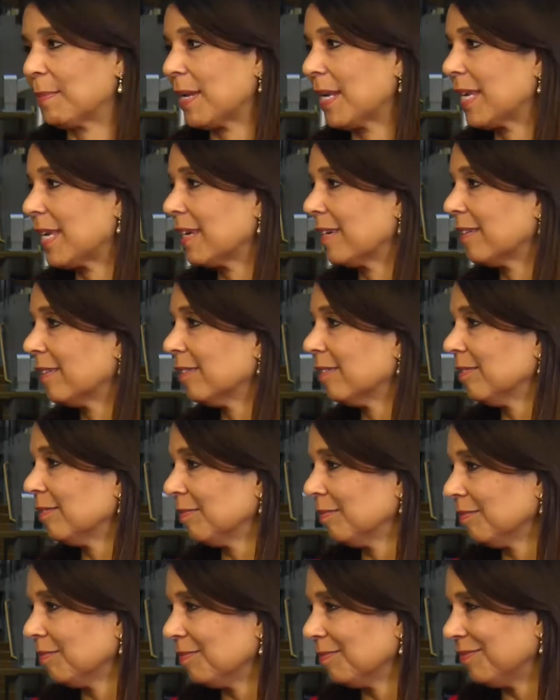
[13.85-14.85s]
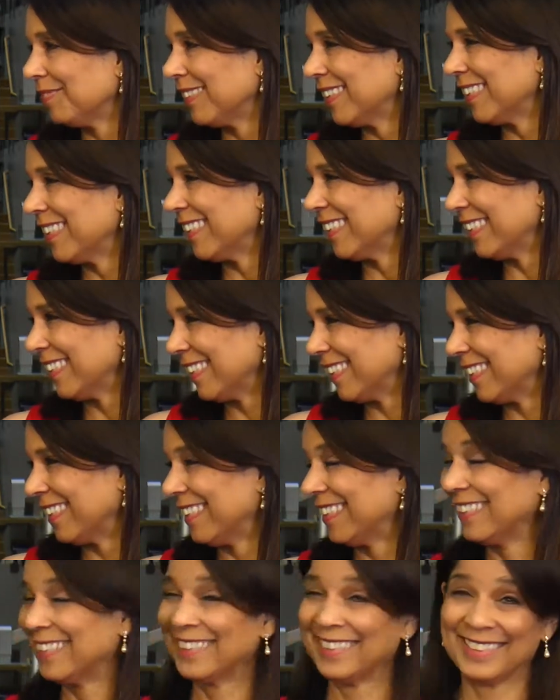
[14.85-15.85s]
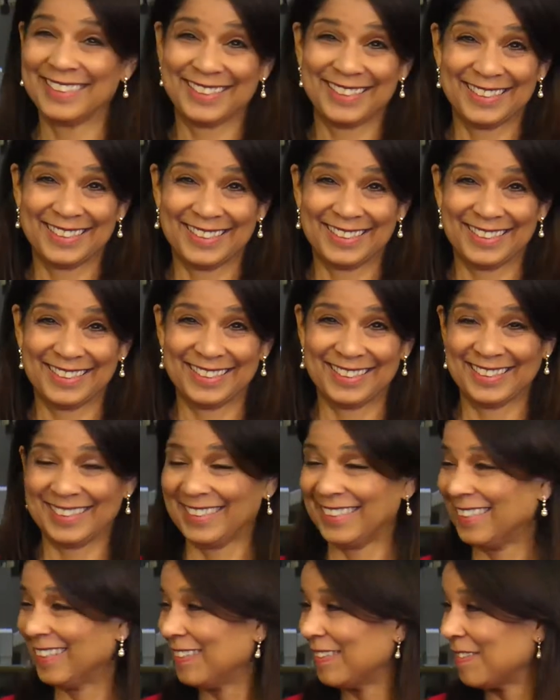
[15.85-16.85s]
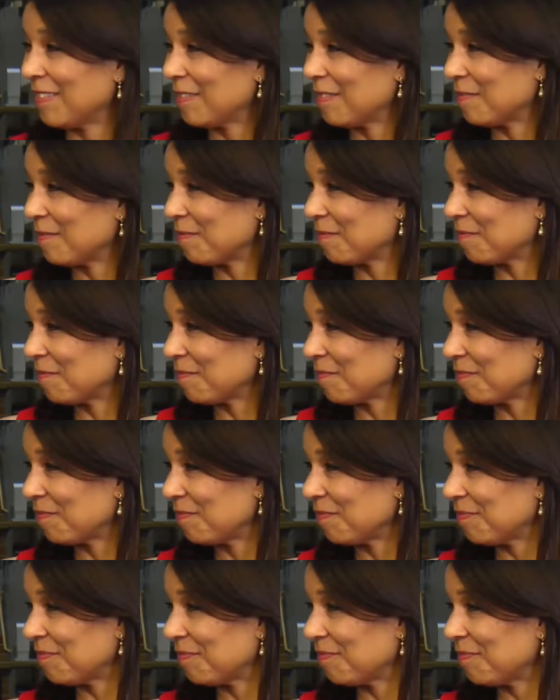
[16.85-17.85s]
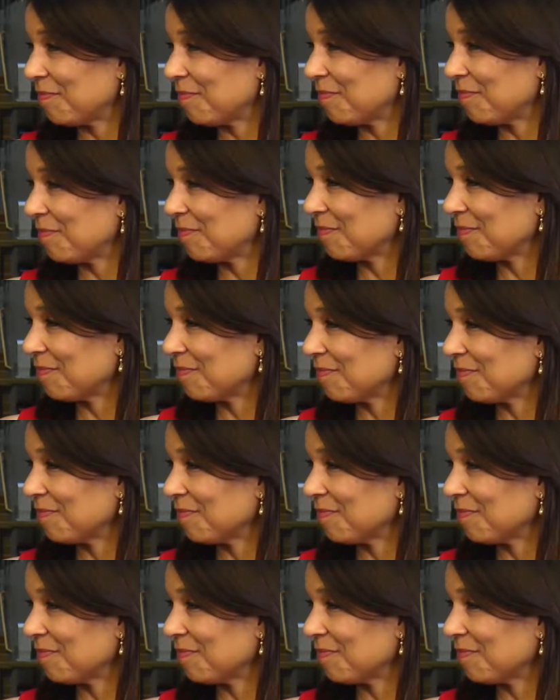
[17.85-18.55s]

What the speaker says: [no speech]